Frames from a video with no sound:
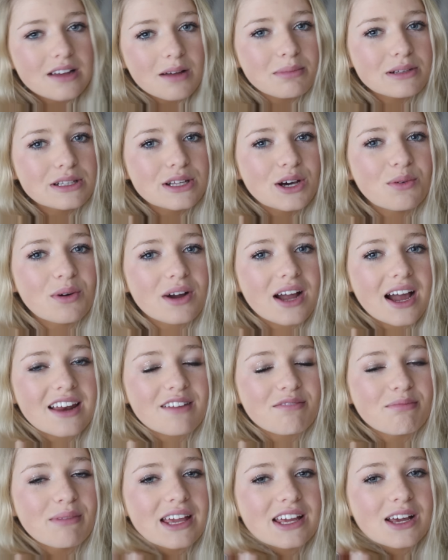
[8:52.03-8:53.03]
down below what kind
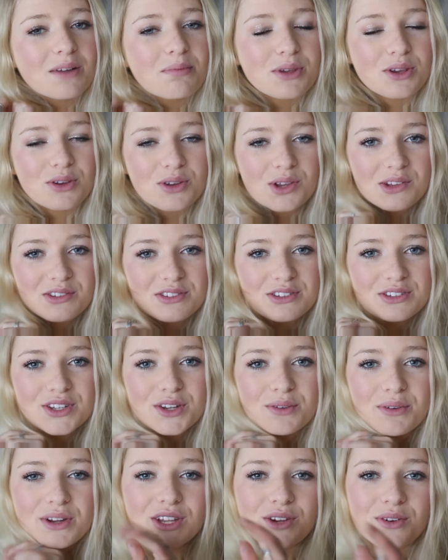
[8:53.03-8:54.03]
of makeup you used to
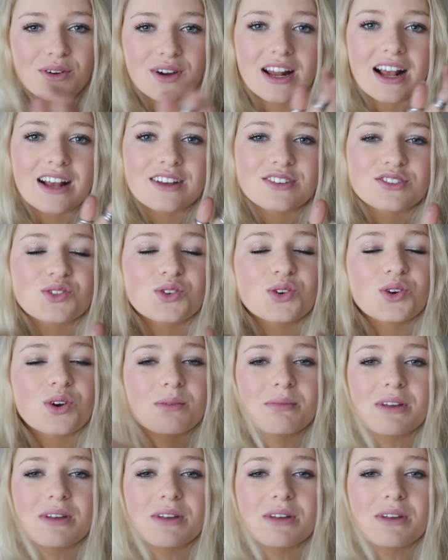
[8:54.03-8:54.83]
do when you were in high school or